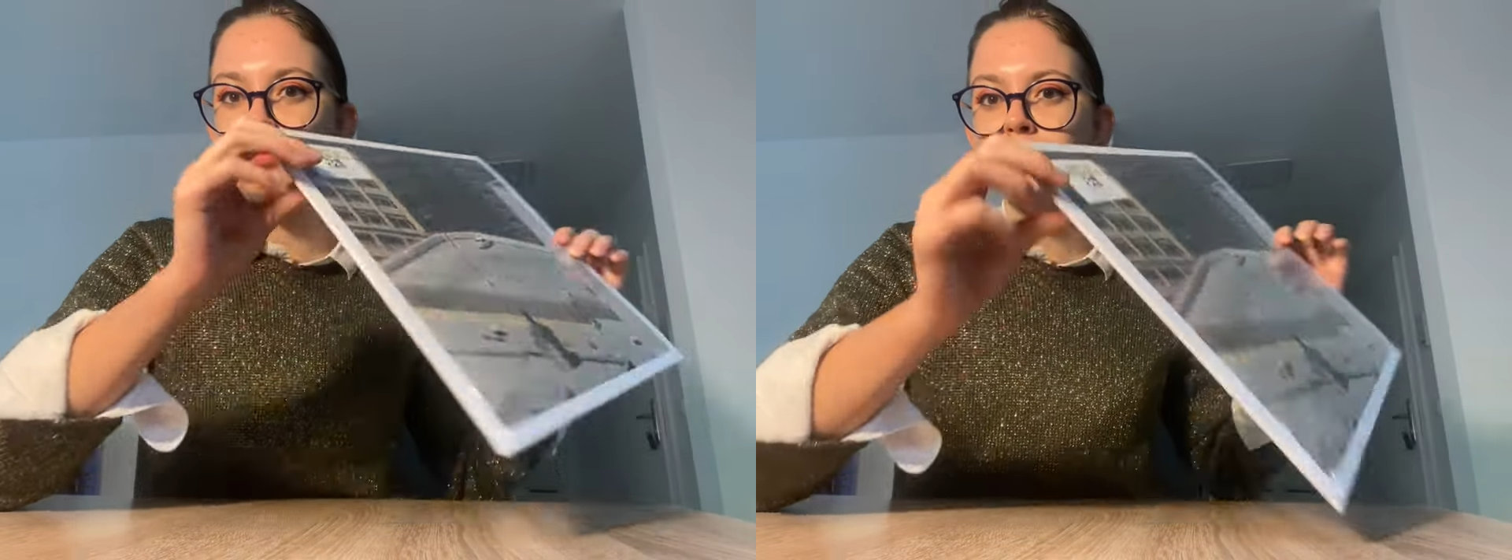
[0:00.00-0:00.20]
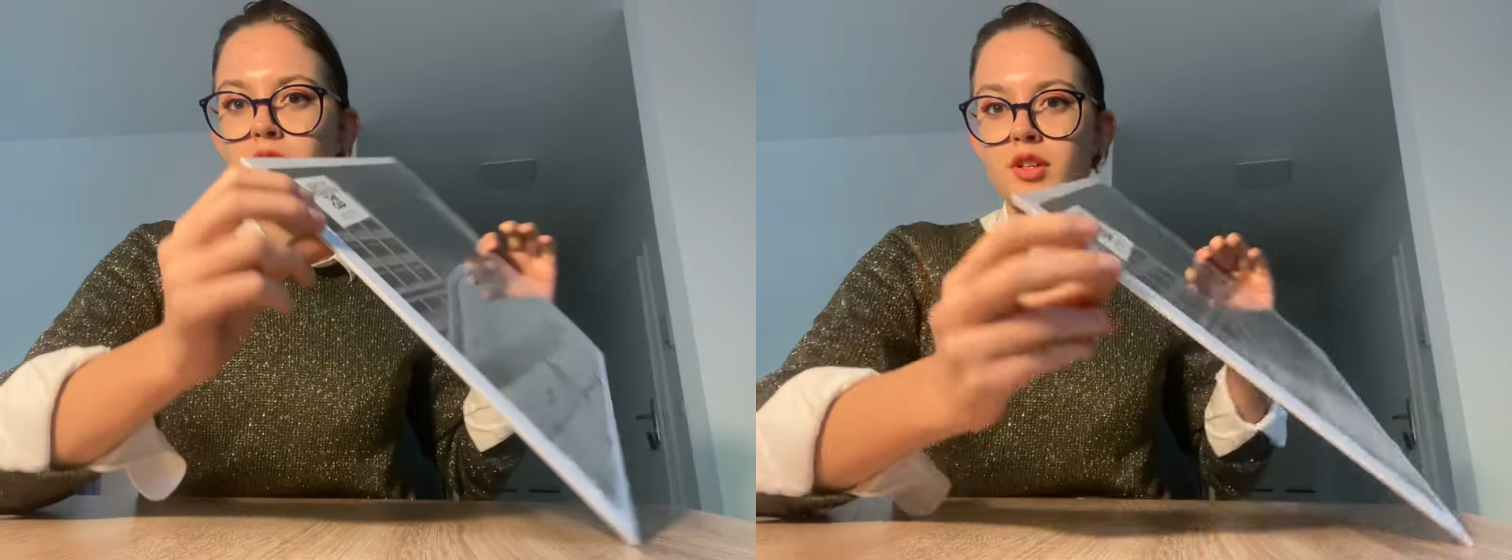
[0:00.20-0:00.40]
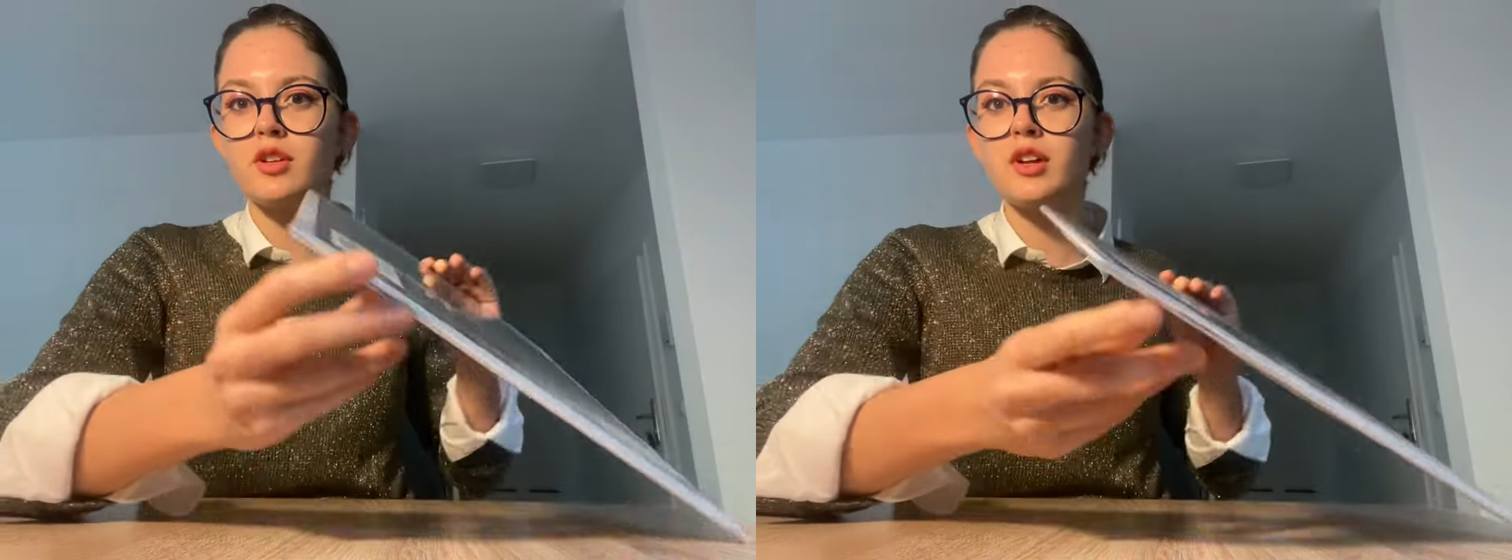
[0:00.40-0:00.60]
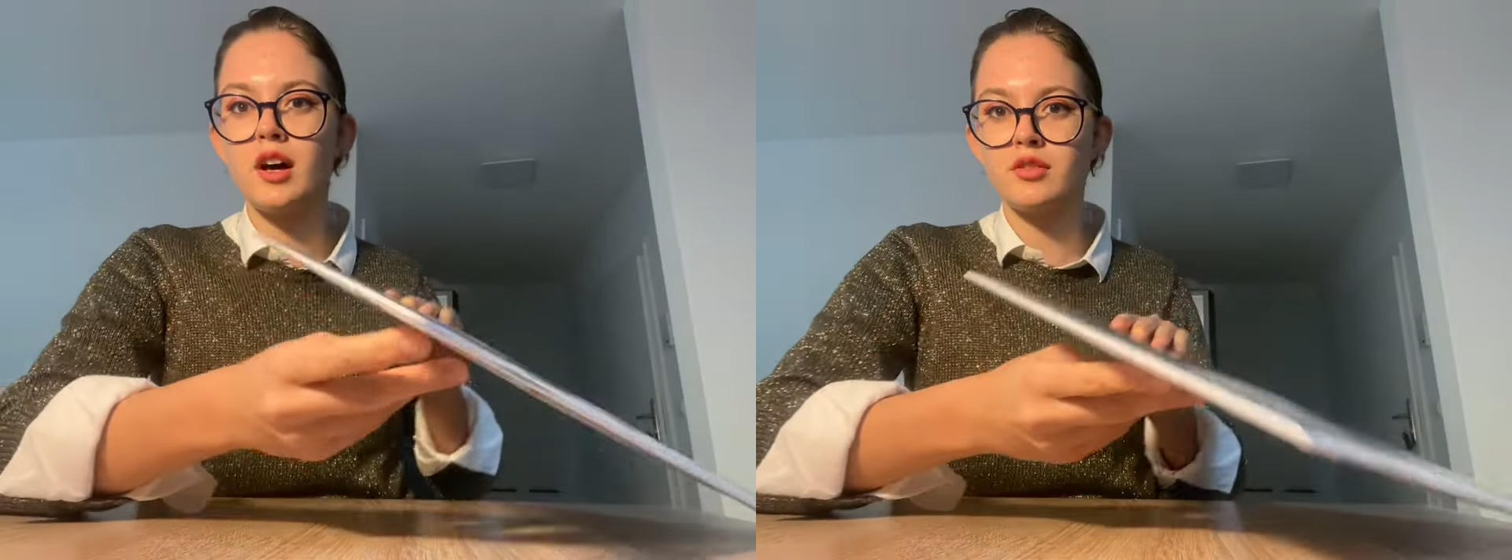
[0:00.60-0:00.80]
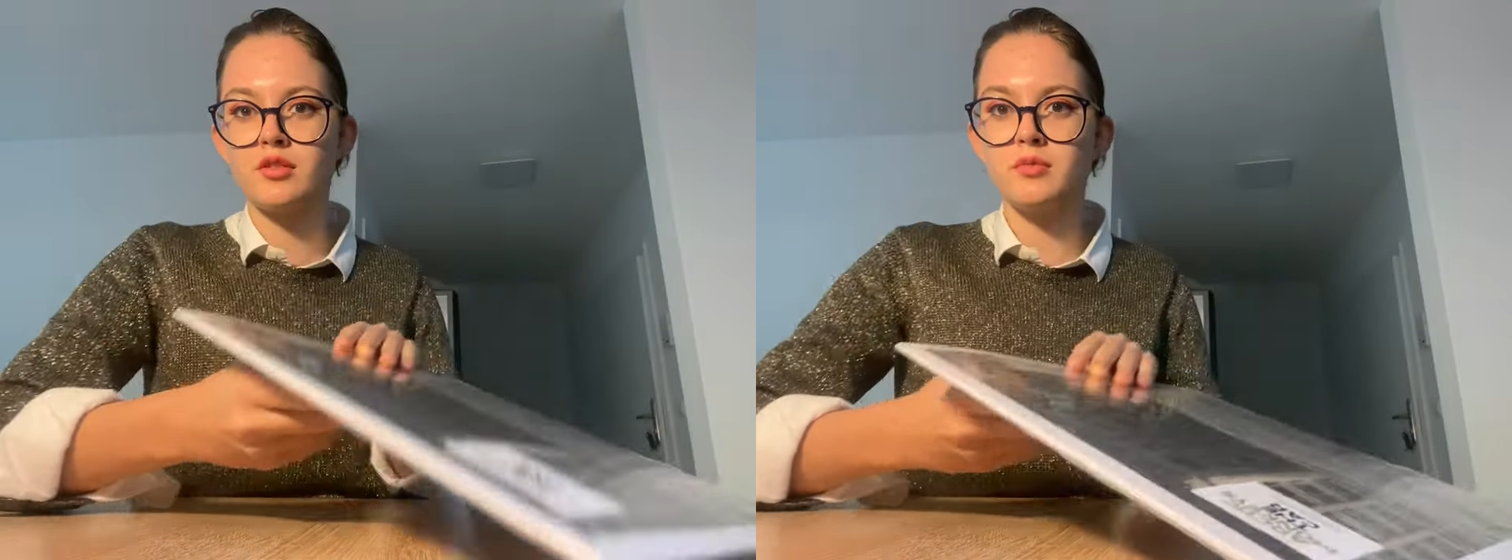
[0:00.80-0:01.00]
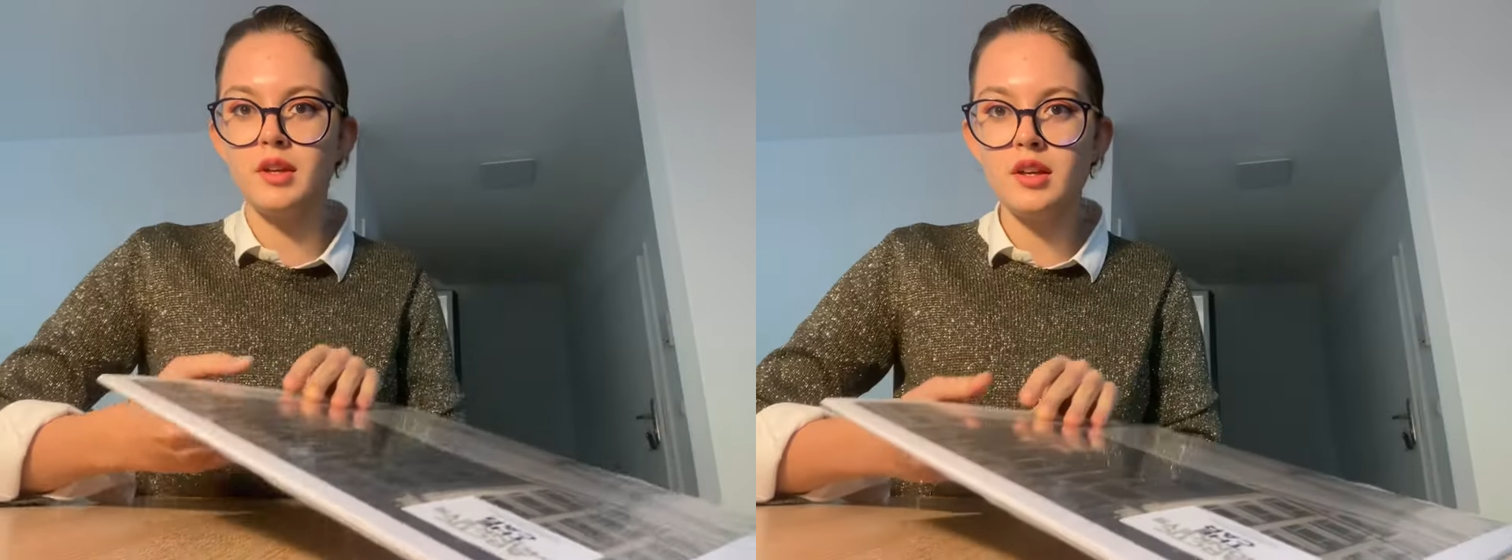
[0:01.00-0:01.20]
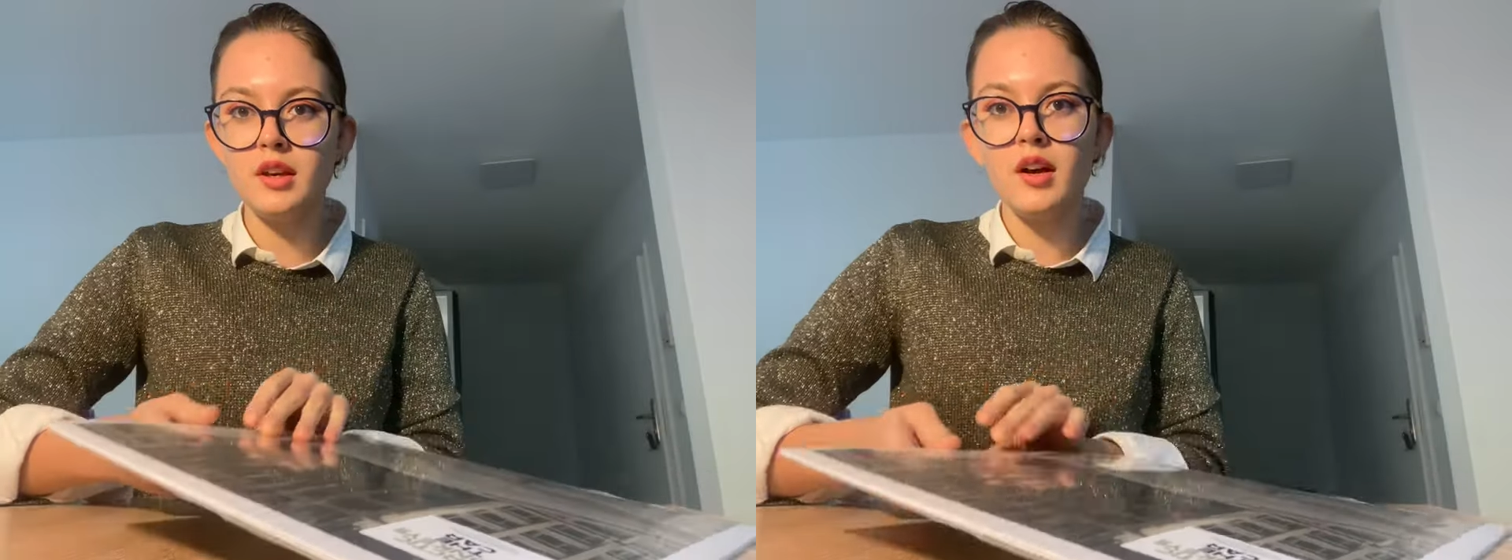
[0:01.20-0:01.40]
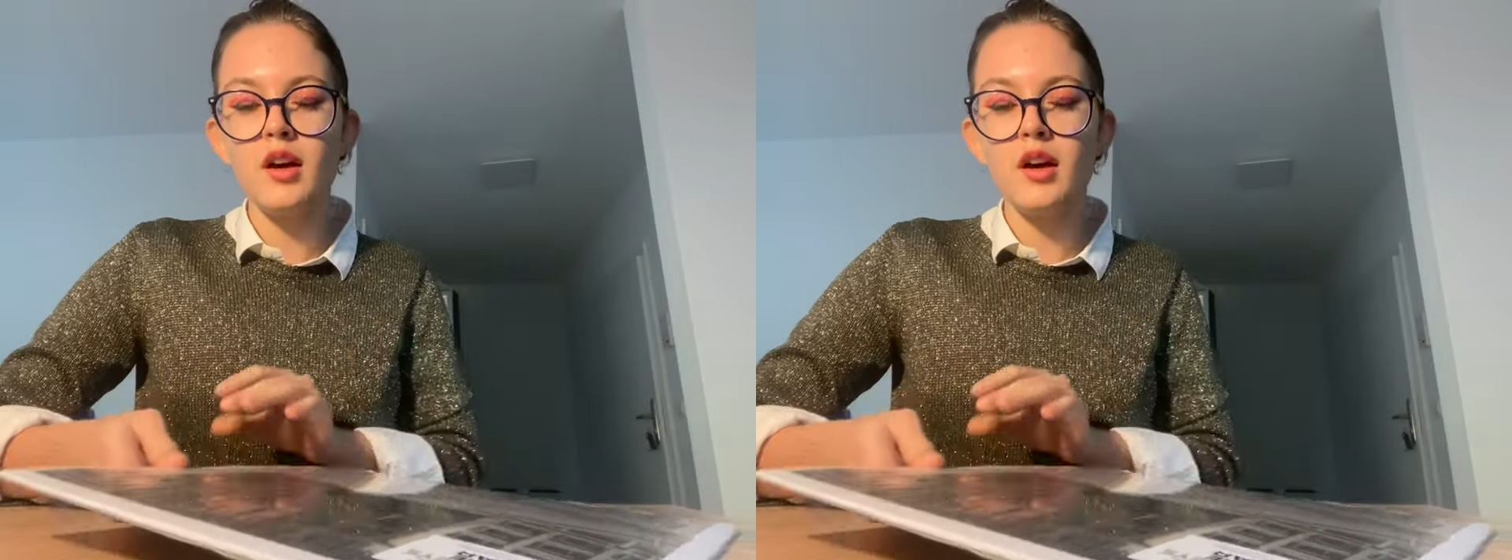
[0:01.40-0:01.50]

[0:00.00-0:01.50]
will turn out to be